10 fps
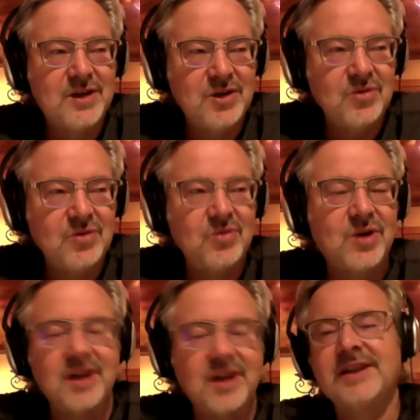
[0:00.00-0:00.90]
do
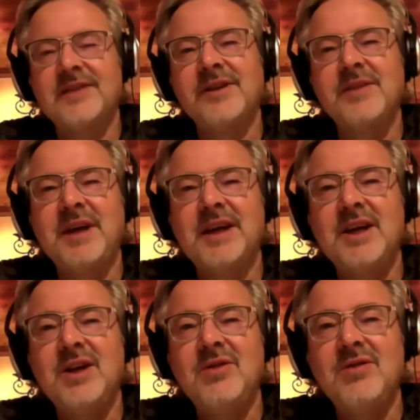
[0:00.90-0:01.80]
collectively make a
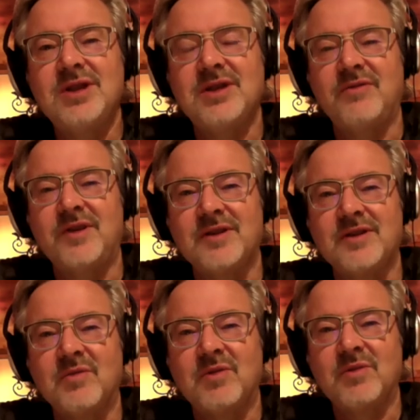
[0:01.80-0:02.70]
huge difference in
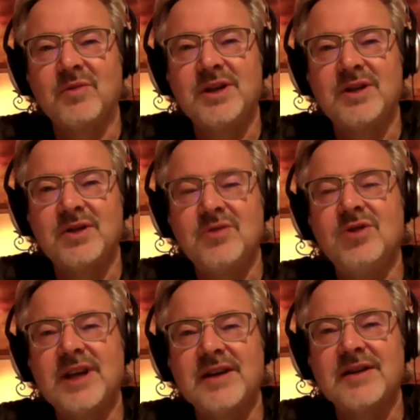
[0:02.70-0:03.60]
the world, and we do
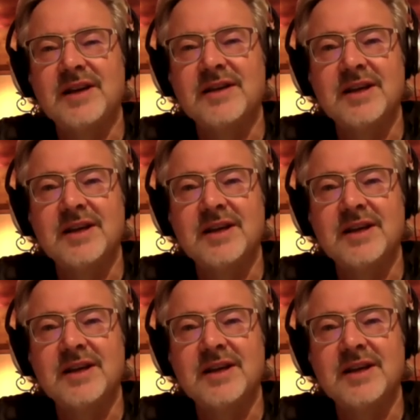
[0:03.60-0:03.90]
change things.